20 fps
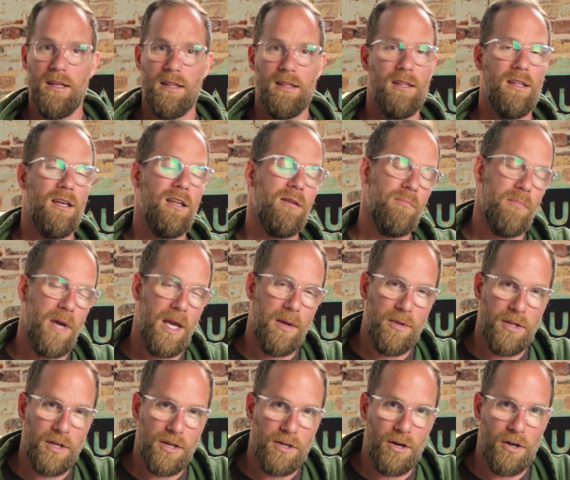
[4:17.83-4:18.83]
then maybe
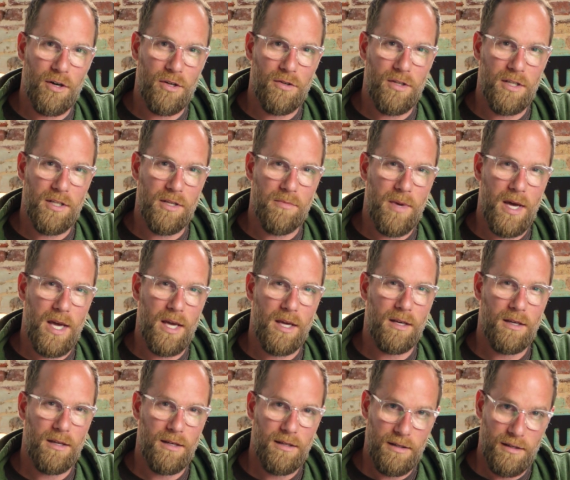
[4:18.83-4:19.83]
the call you need to
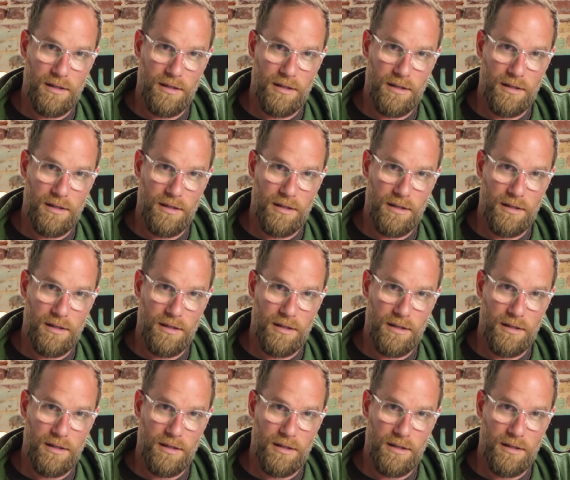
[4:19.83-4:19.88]
make